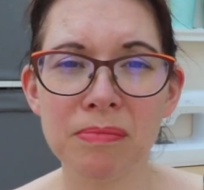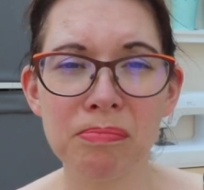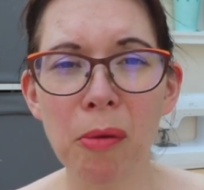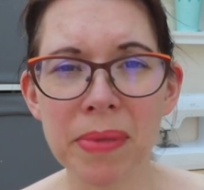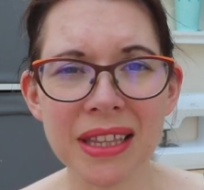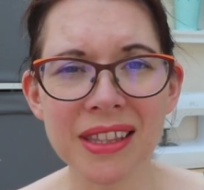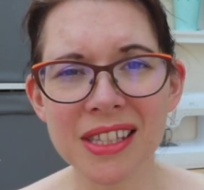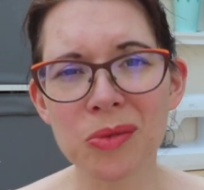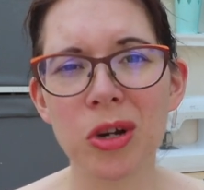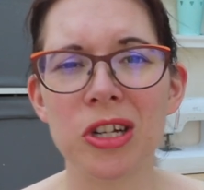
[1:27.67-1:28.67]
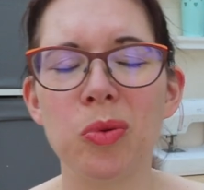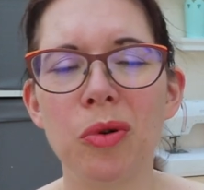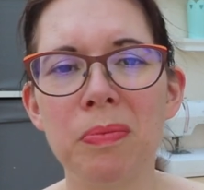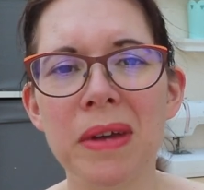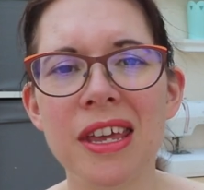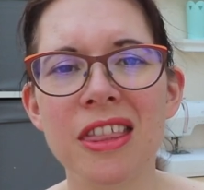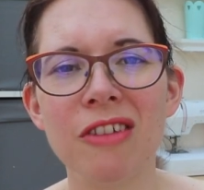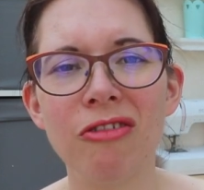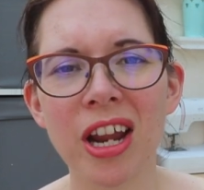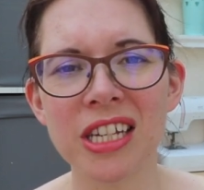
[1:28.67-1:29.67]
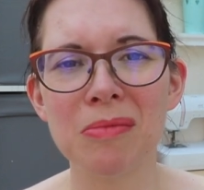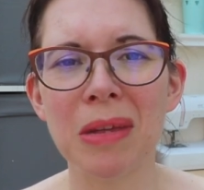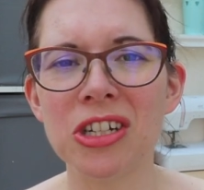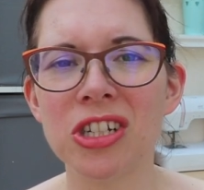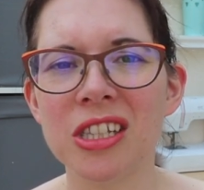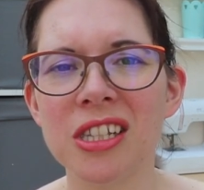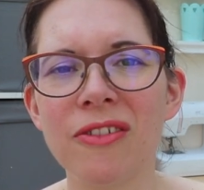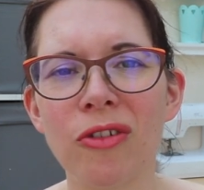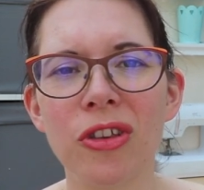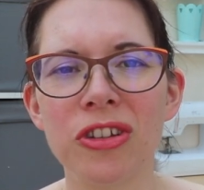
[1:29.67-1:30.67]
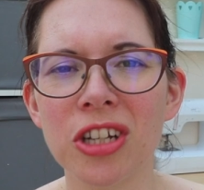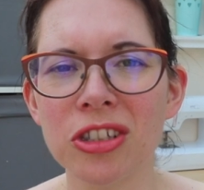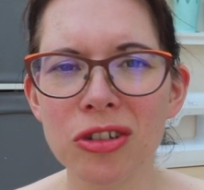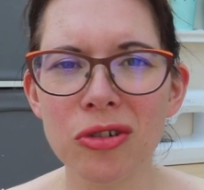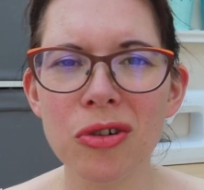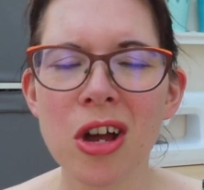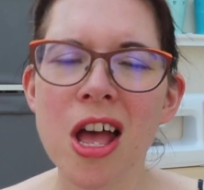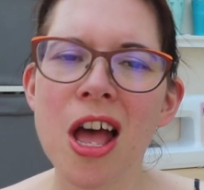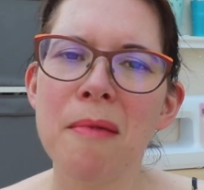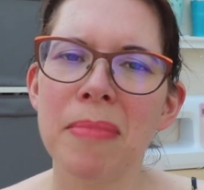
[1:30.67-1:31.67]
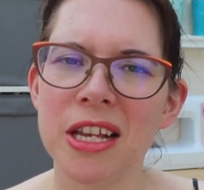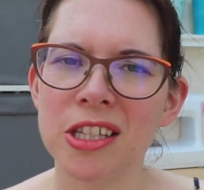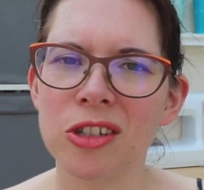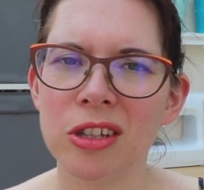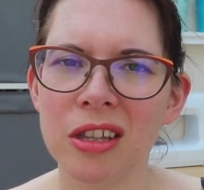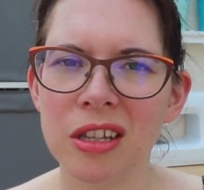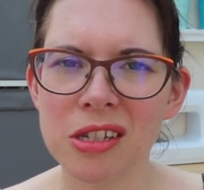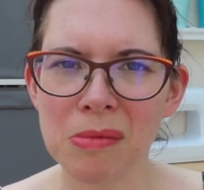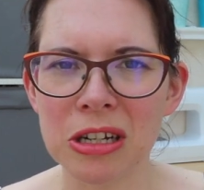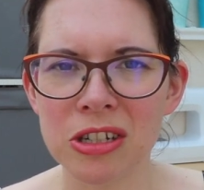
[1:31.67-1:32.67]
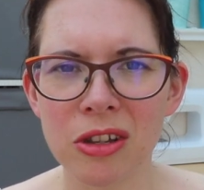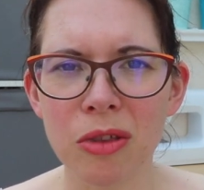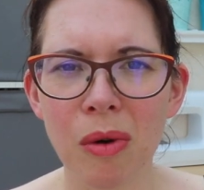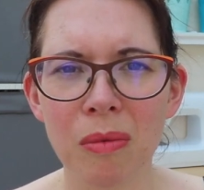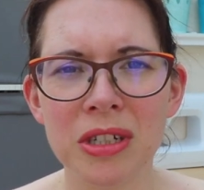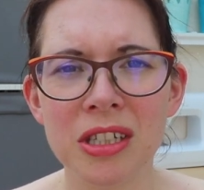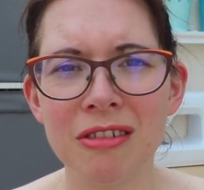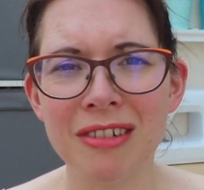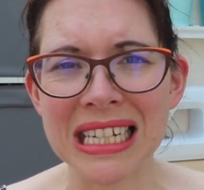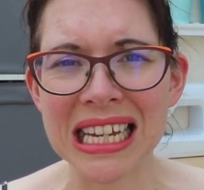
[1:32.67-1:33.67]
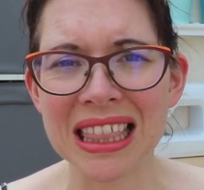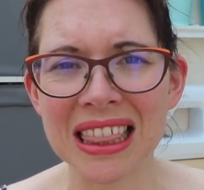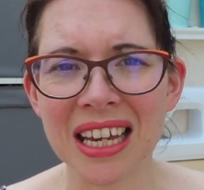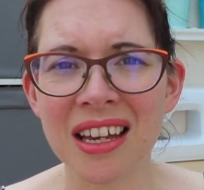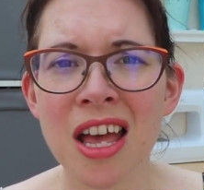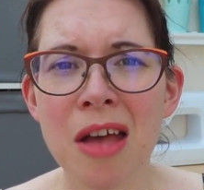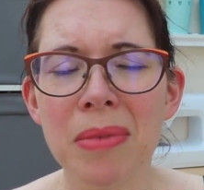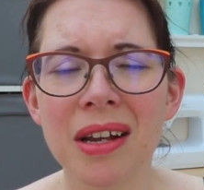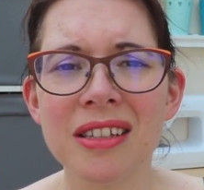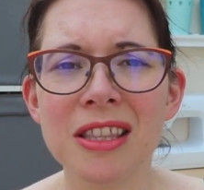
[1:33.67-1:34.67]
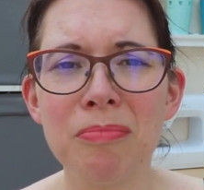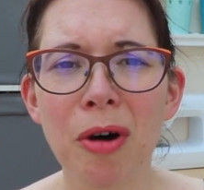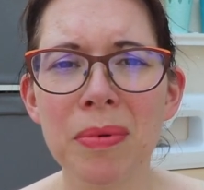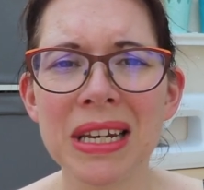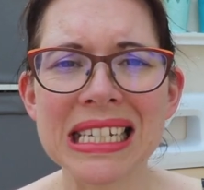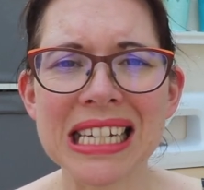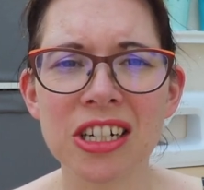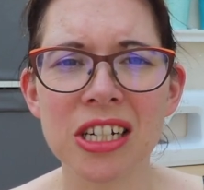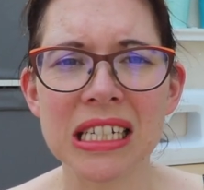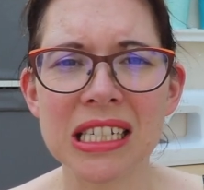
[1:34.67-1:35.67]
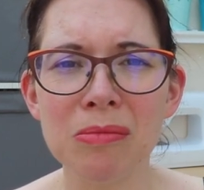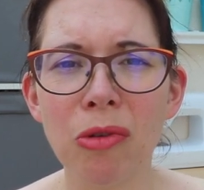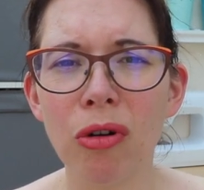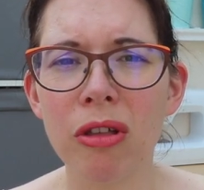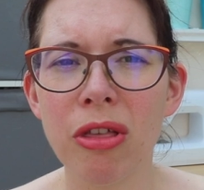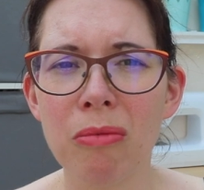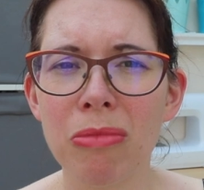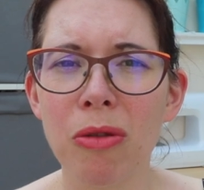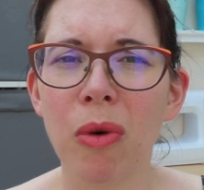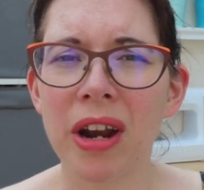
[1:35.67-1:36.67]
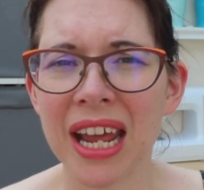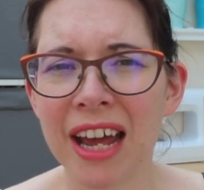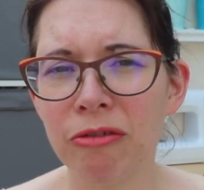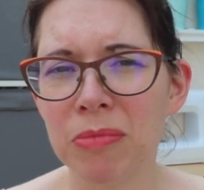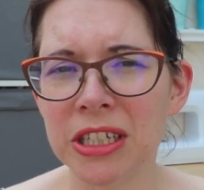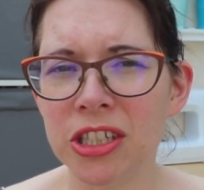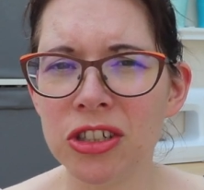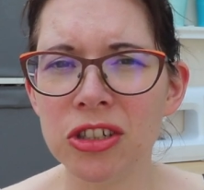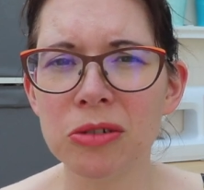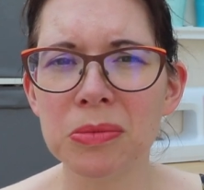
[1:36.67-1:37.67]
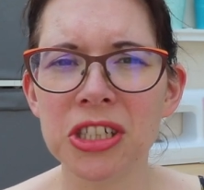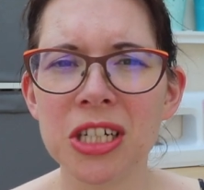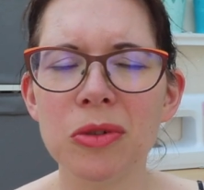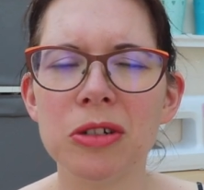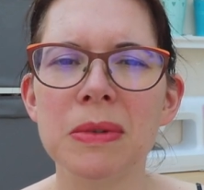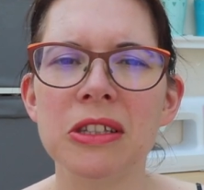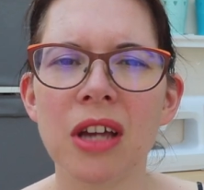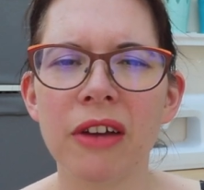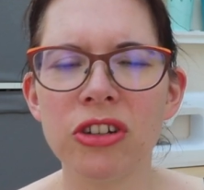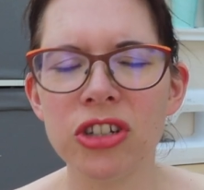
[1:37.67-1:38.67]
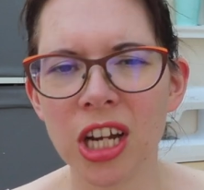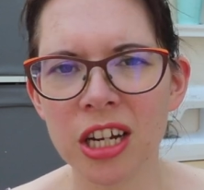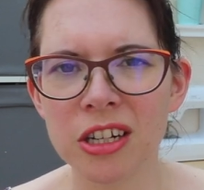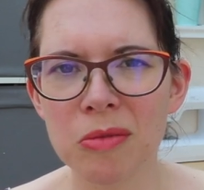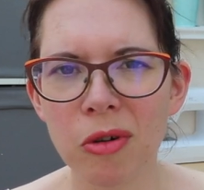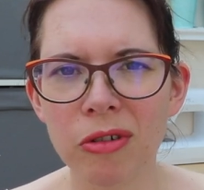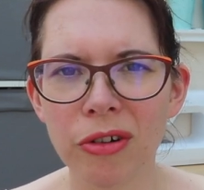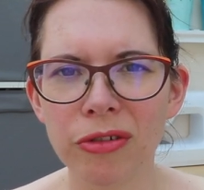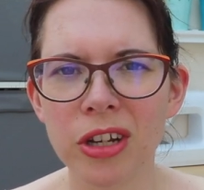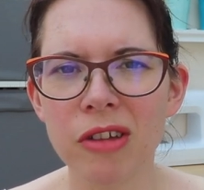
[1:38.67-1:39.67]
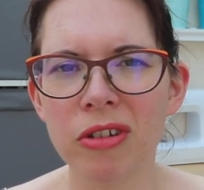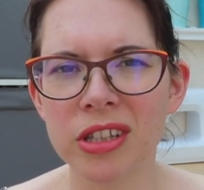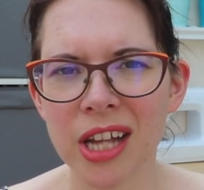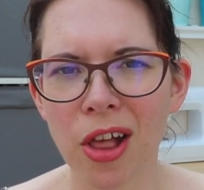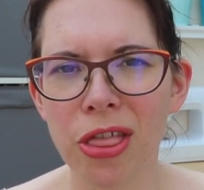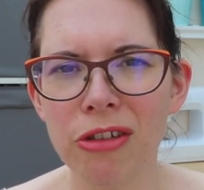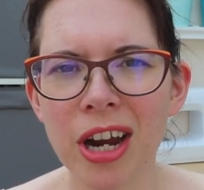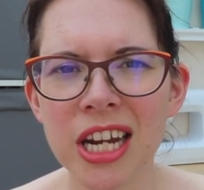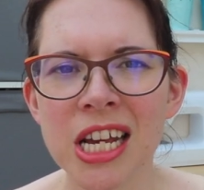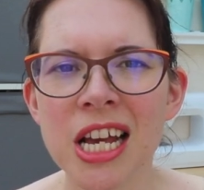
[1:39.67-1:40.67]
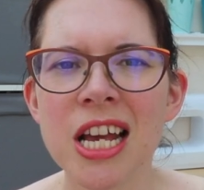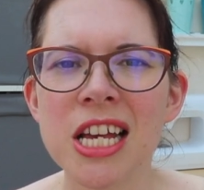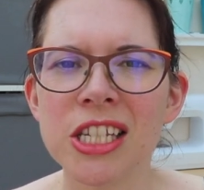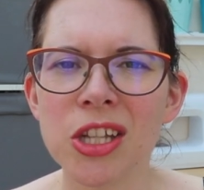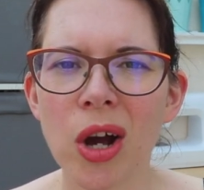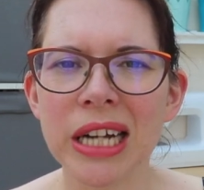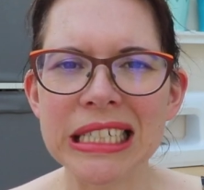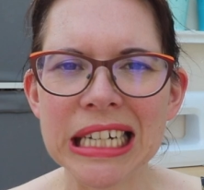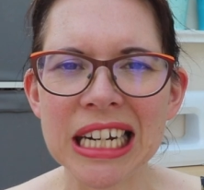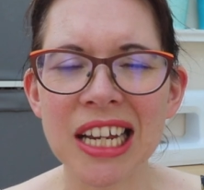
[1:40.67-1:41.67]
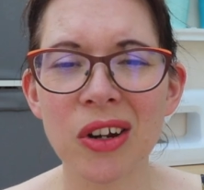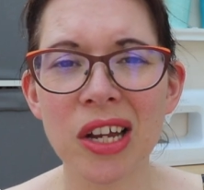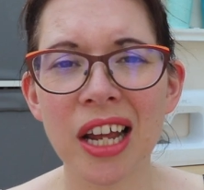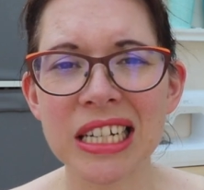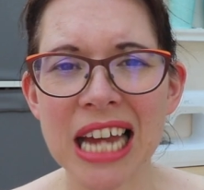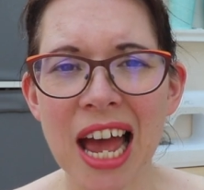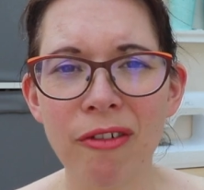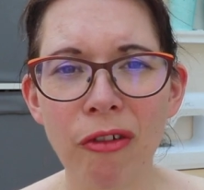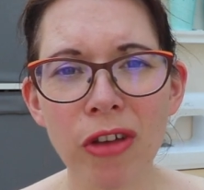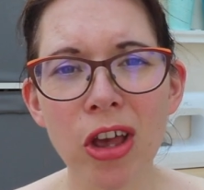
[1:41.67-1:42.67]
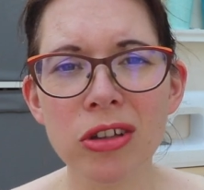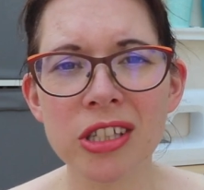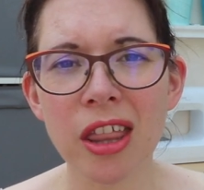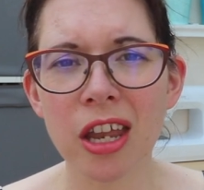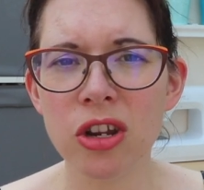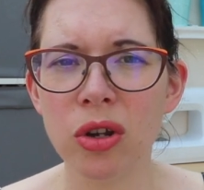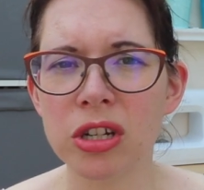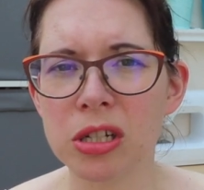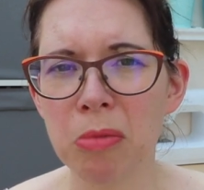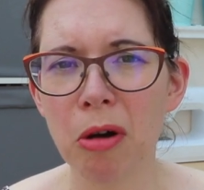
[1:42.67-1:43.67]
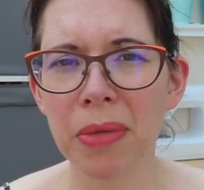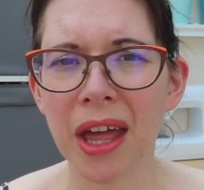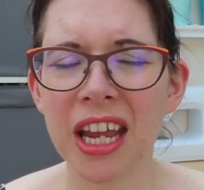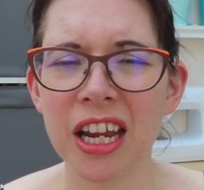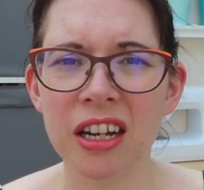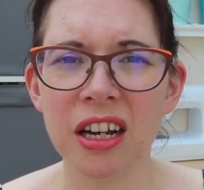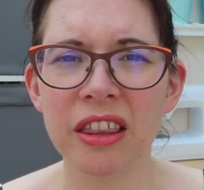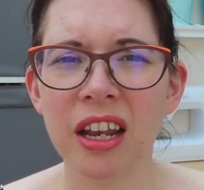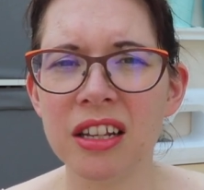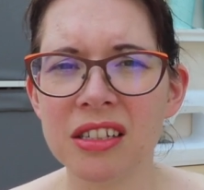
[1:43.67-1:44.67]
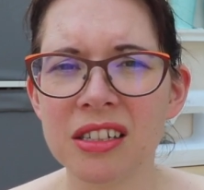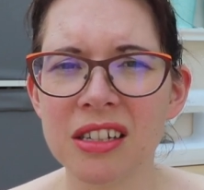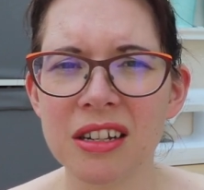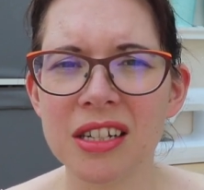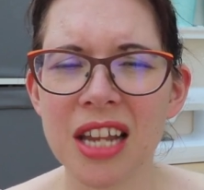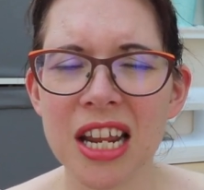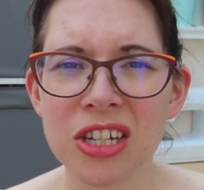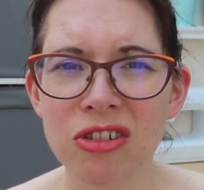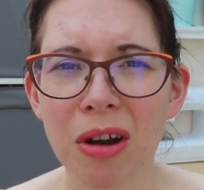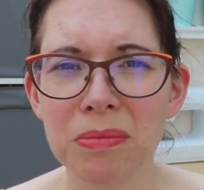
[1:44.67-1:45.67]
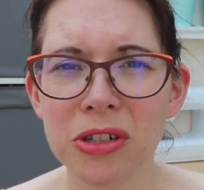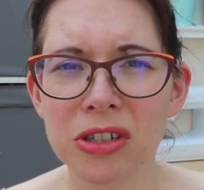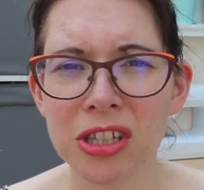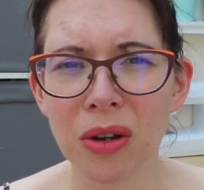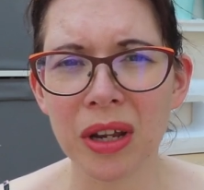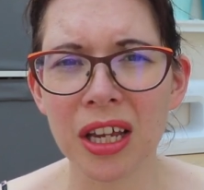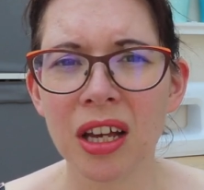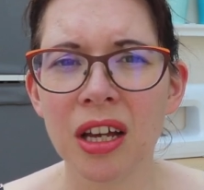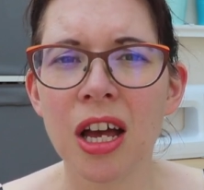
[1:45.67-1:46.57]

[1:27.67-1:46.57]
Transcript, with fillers: bobbins which will be the right dimensions for the shuttle based on the dimensions of the one which is already in there because the bobbin is actually smaller than the one I have for my digital machine which means you have to change it more often it runs out of thread so ideally I'd like to have a few so then you can just pop that in and then it doesn't interrupt your sewing